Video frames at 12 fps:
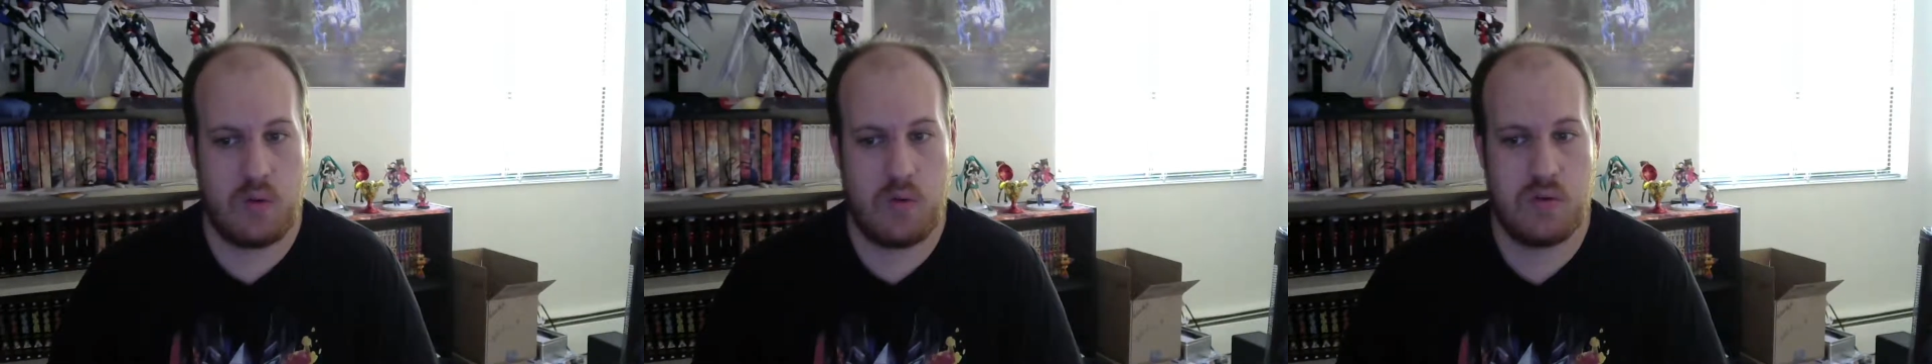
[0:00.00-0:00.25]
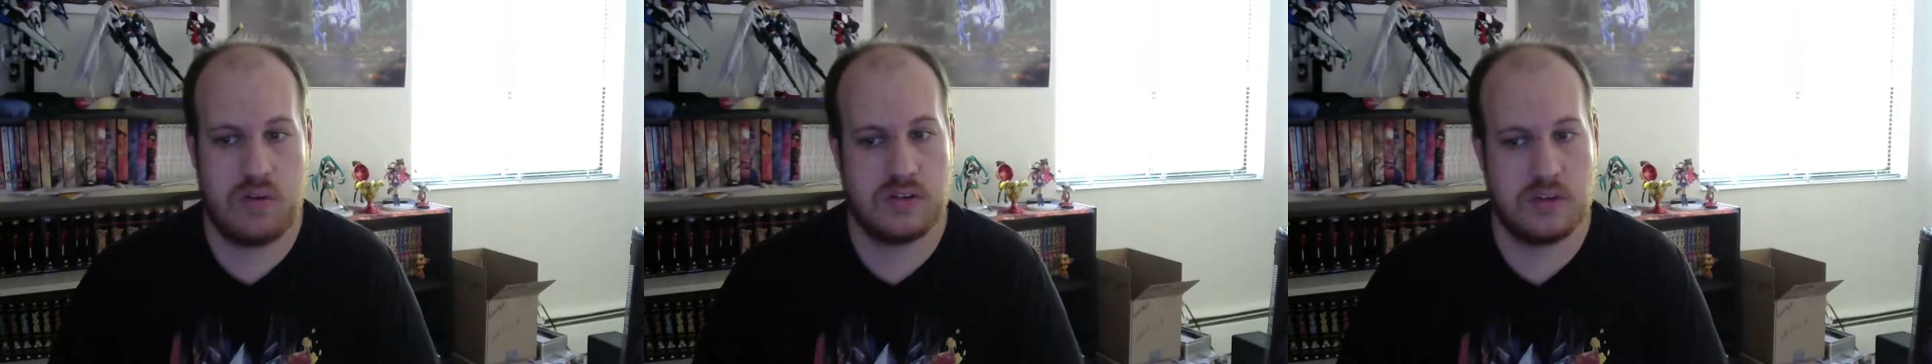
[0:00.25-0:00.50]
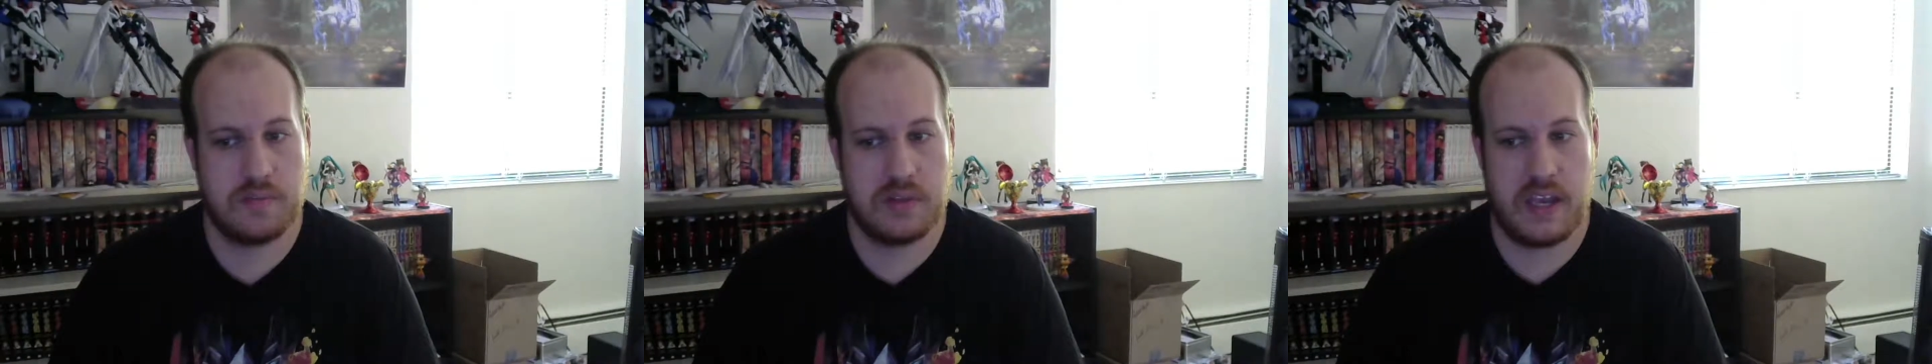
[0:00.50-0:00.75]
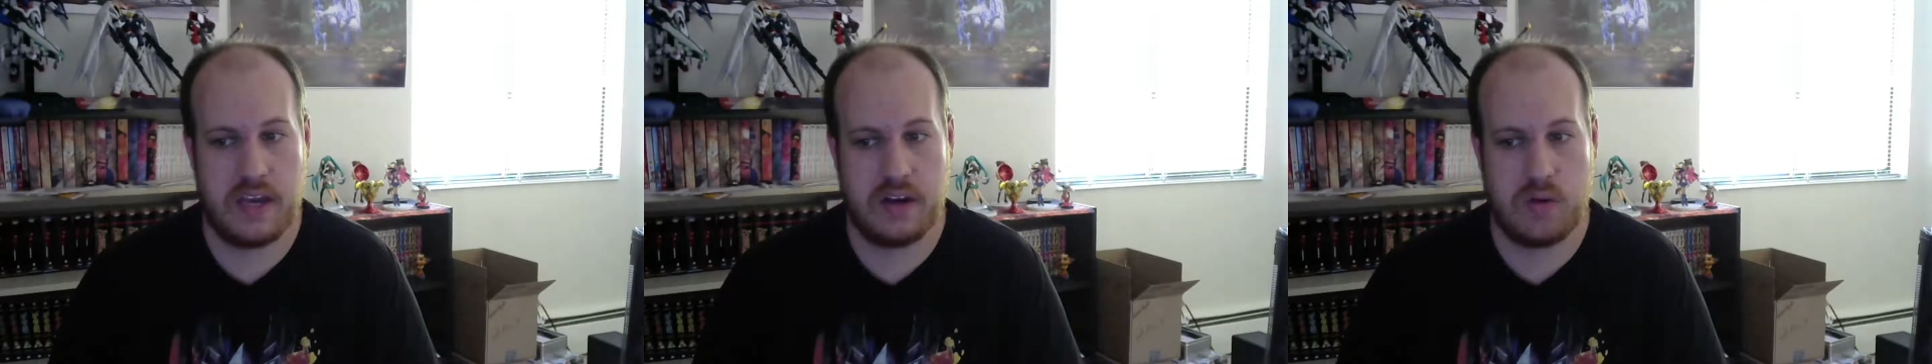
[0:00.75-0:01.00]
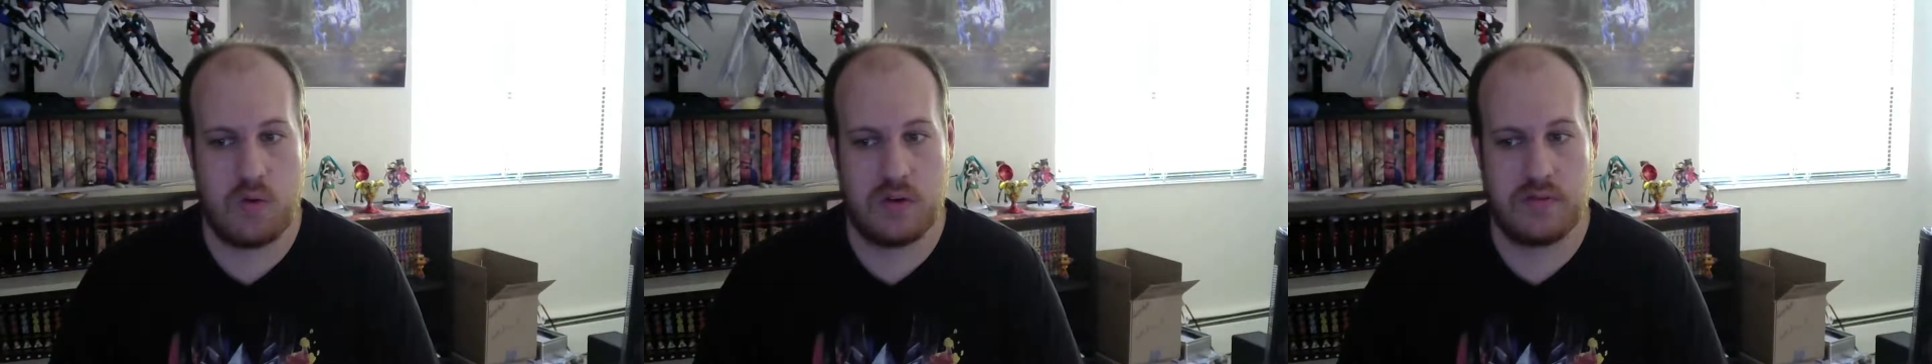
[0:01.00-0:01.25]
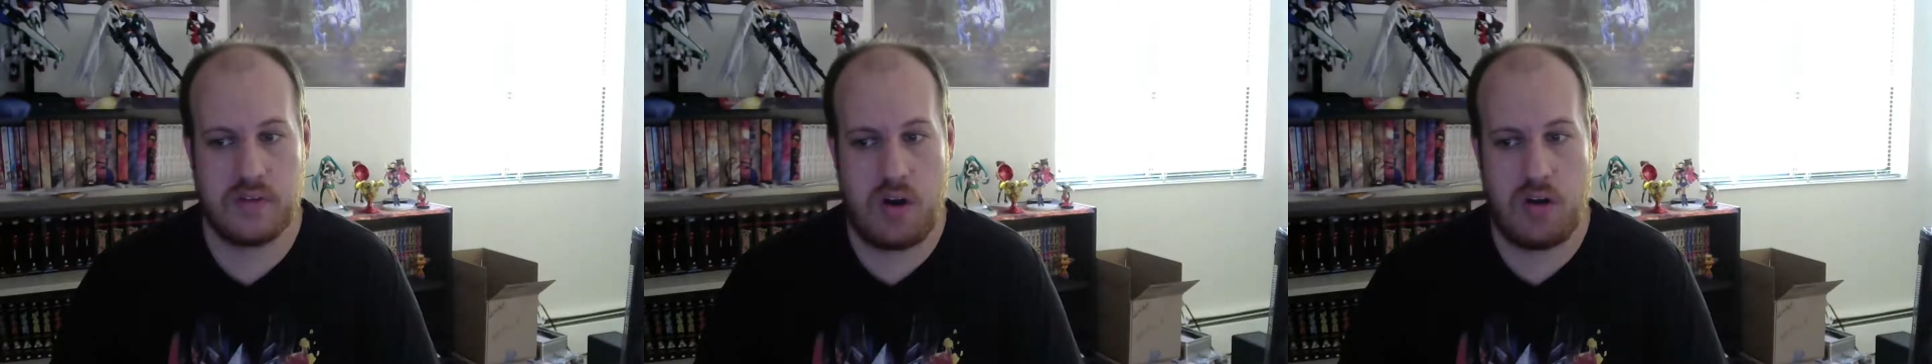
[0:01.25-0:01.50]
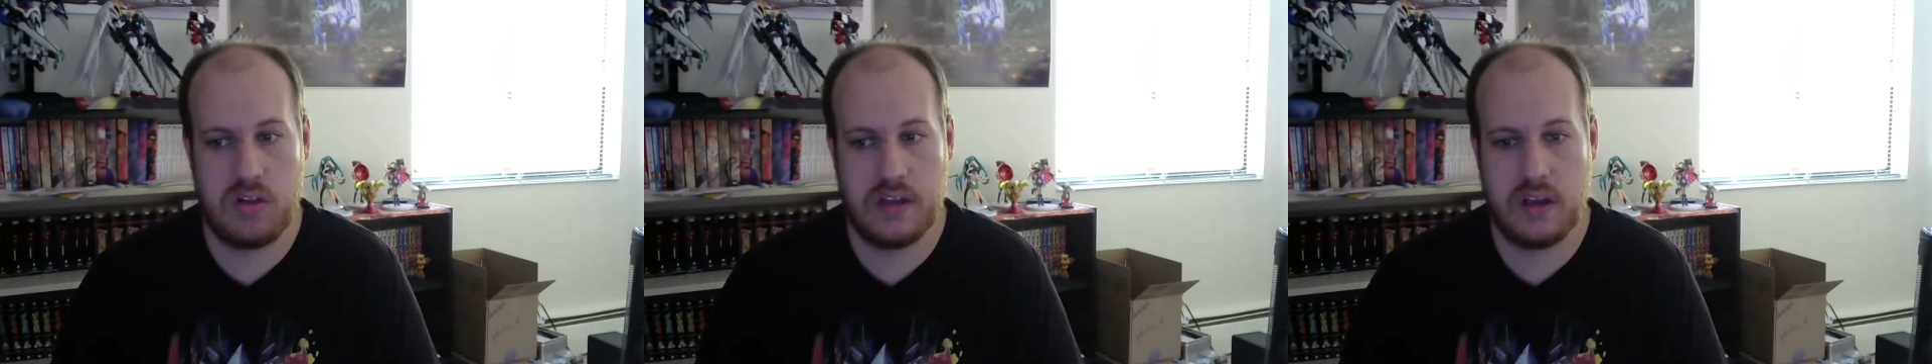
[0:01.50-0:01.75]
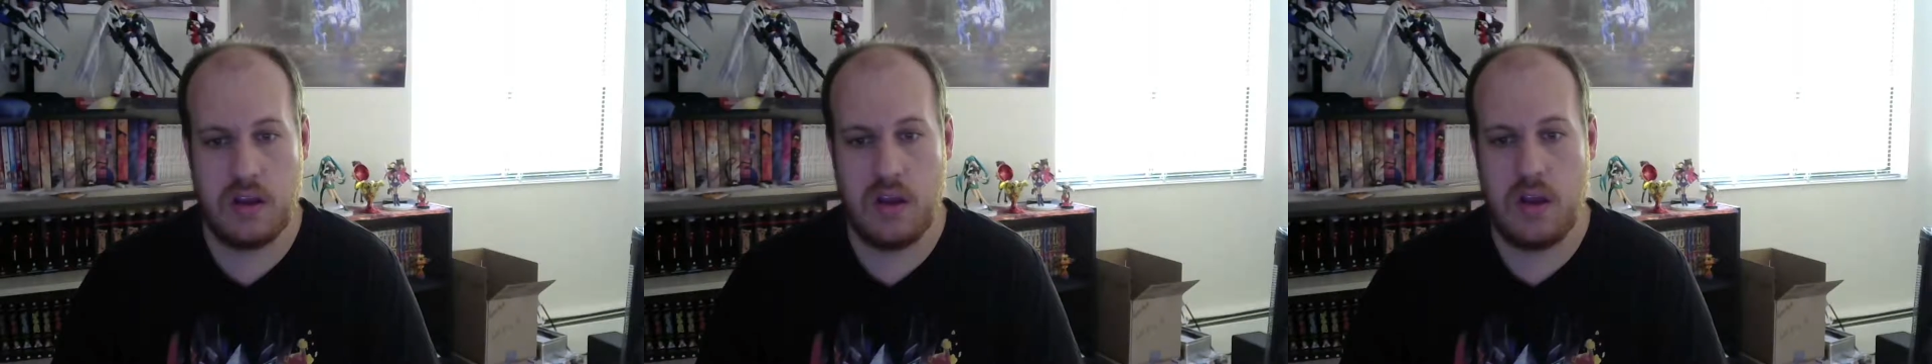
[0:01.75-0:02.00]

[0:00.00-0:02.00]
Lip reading: or duplicate Court of Calling